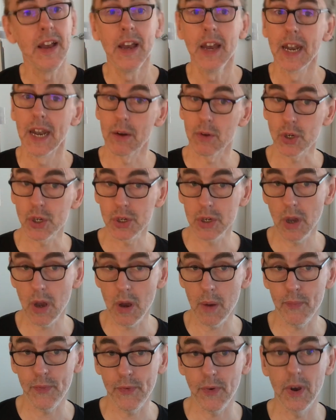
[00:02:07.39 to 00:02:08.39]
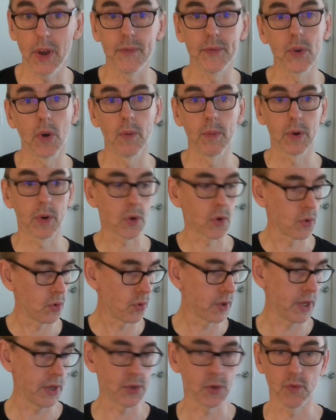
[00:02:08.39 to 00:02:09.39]
Now a sharp 5 dominant
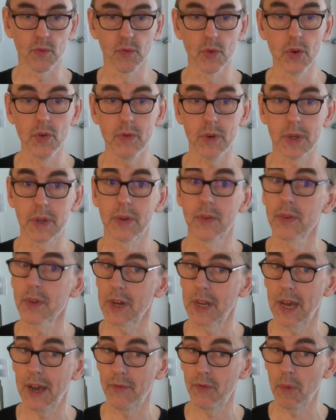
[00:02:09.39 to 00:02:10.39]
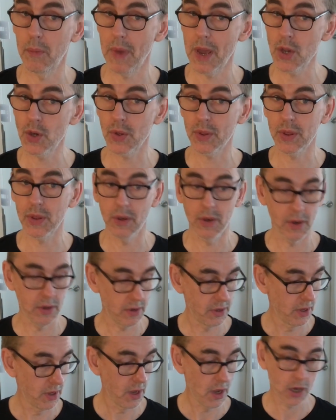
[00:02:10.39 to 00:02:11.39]
chord has a root. It's going to have the major
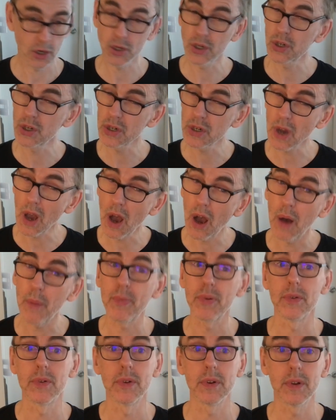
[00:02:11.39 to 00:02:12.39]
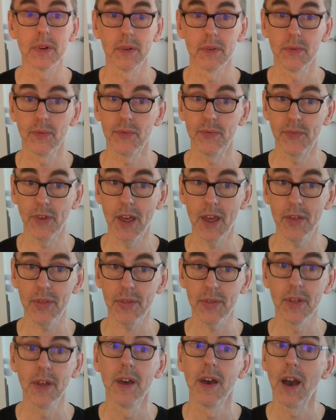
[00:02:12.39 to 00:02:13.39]
3rd, a sharpened
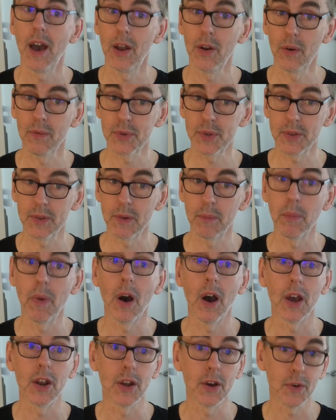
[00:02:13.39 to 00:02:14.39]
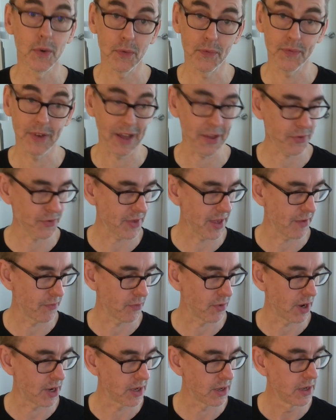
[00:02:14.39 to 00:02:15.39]
5th, and obviously the minor or flat
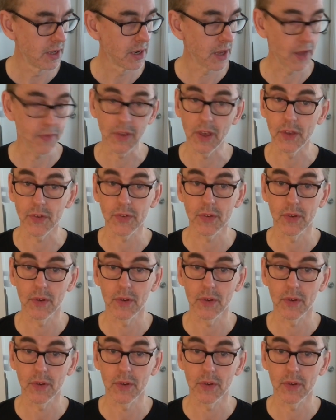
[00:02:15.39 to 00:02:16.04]
7, right? Like this.